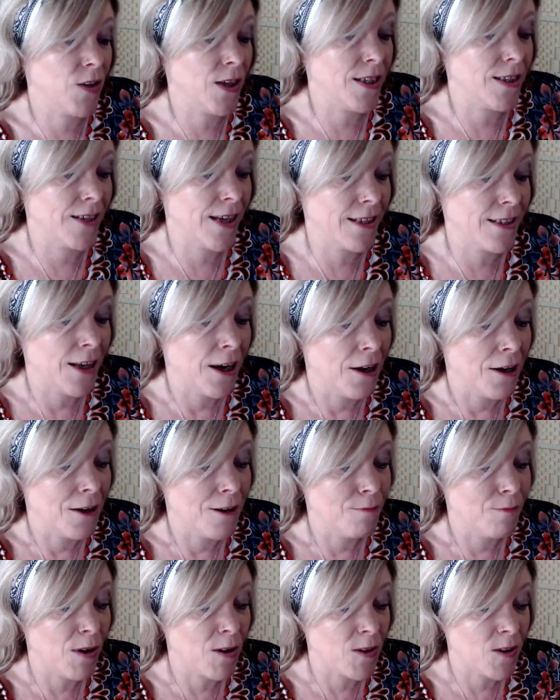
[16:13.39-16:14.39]
It says
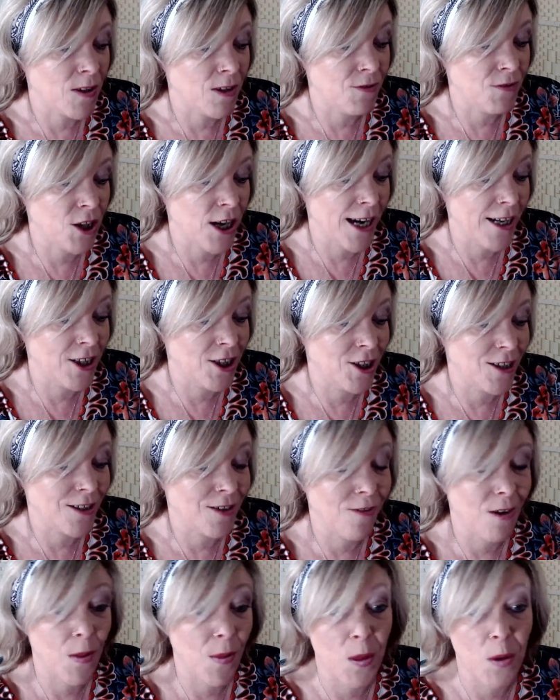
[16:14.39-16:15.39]
positive changes
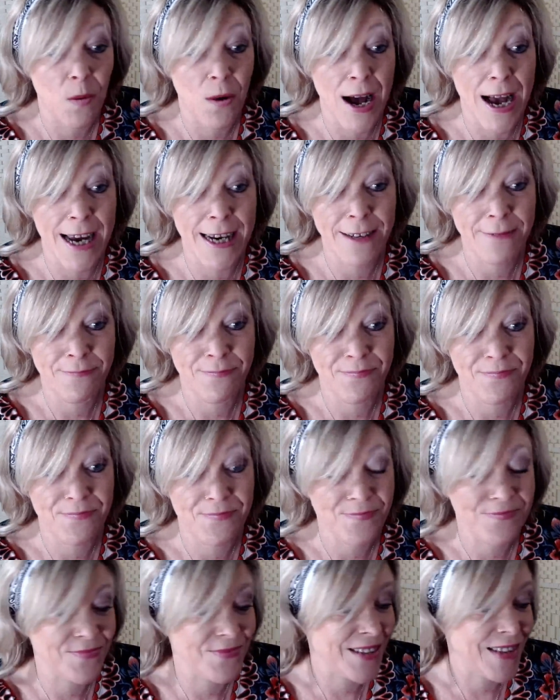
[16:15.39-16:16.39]
are on the way.
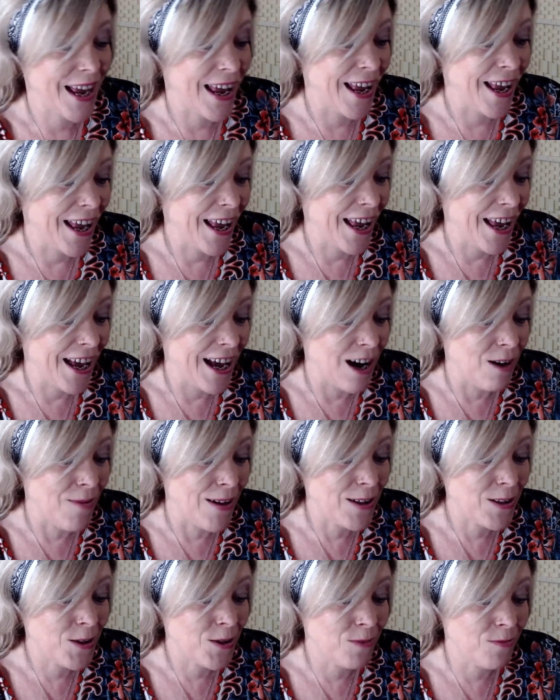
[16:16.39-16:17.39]
A
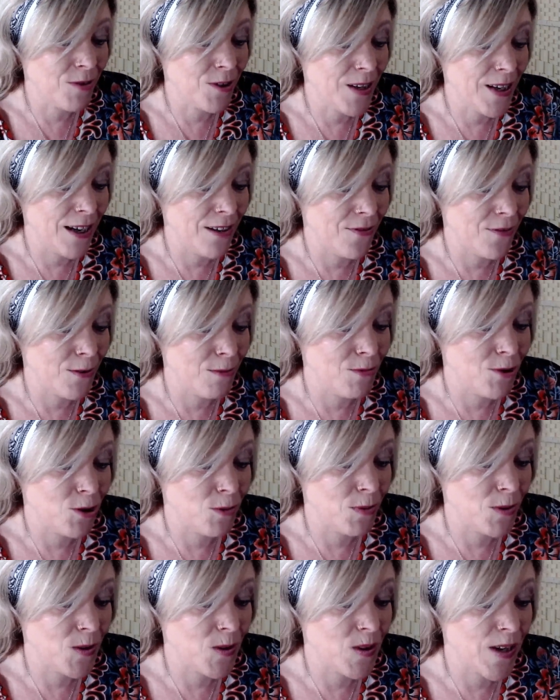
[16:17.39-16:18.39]
welcome relief from
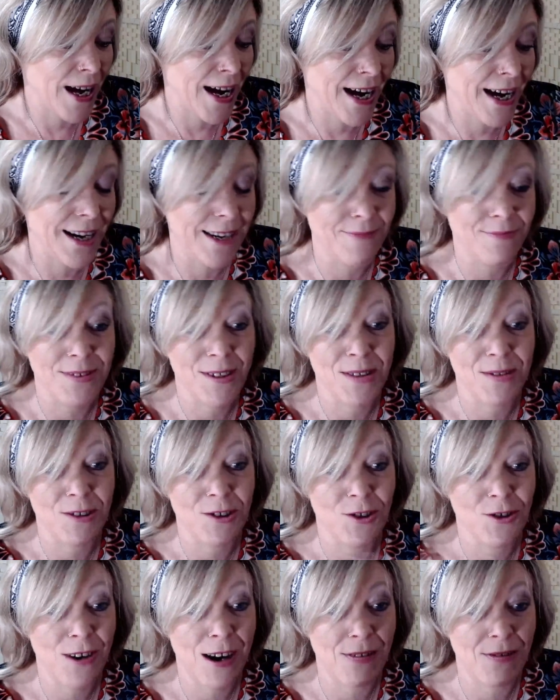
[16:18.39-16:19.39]
troubled times,
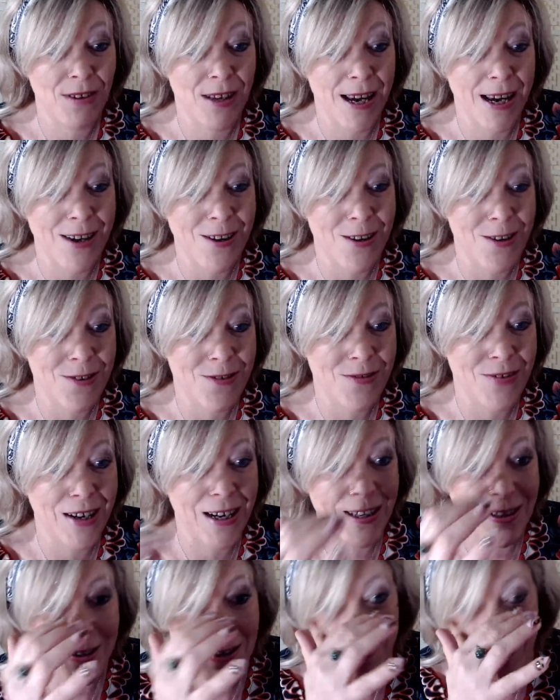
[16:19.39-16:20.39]
travelling or
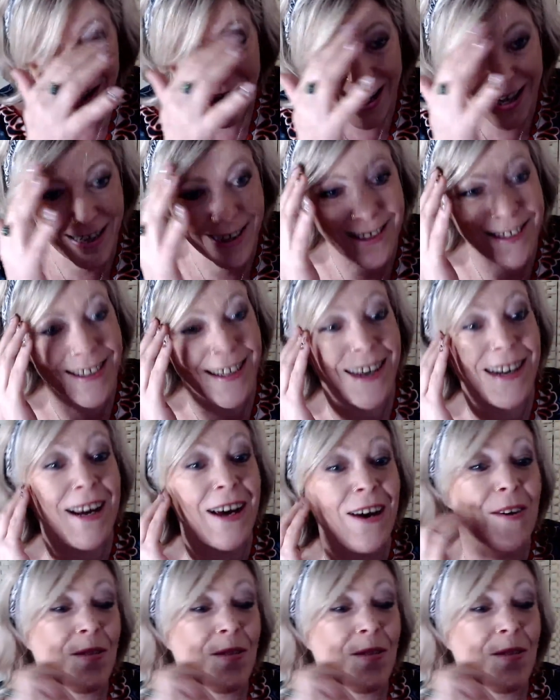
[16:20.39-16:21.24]
relocating.